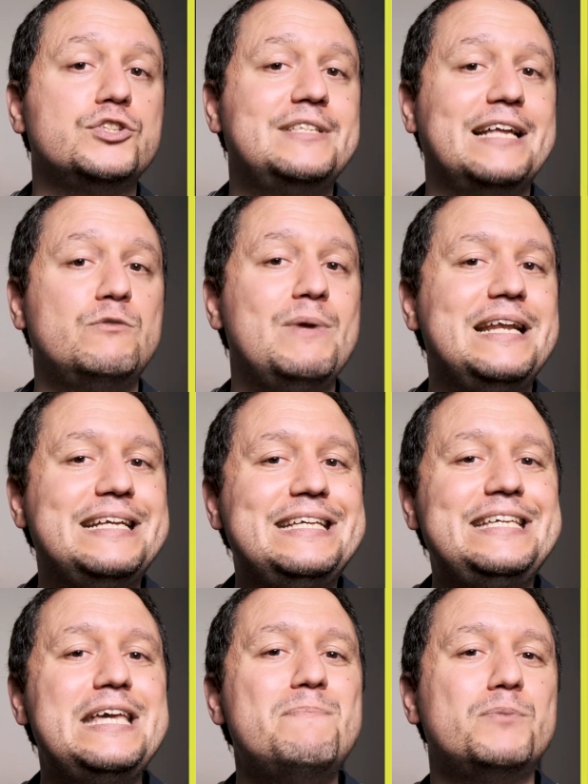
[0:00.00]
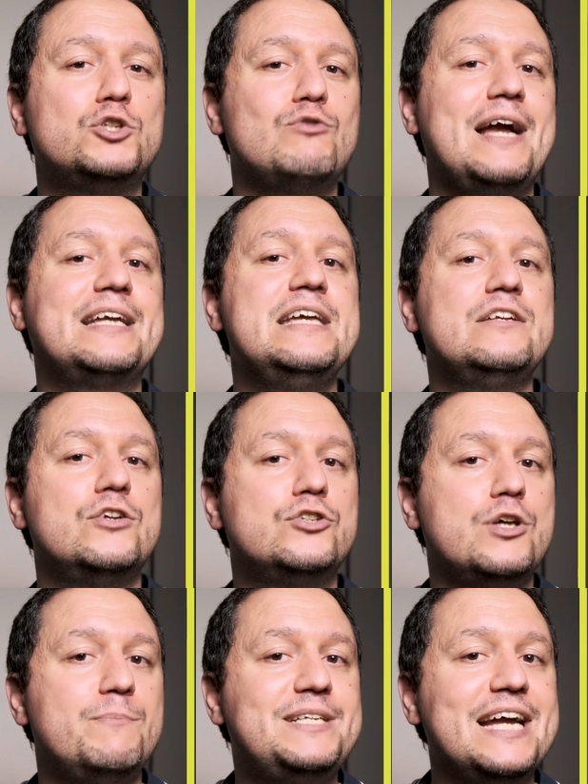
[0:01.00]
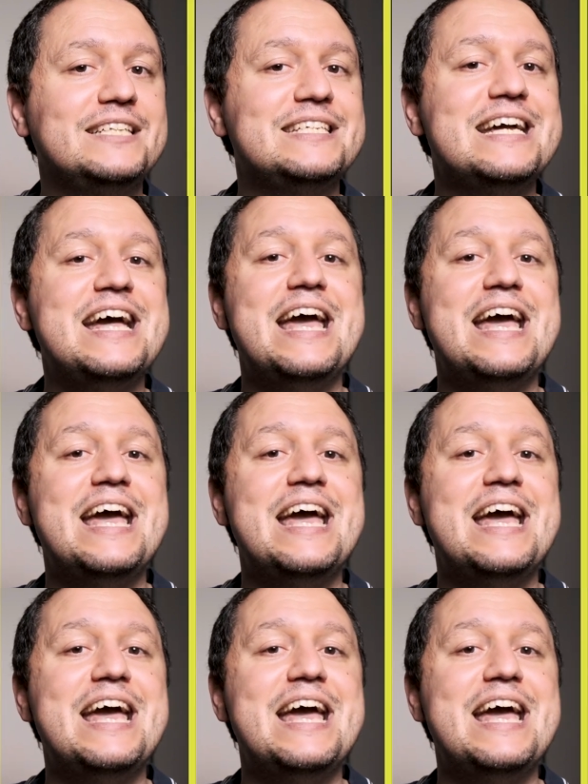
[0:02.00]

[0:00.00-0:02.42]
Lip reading: that will keep tracking the subject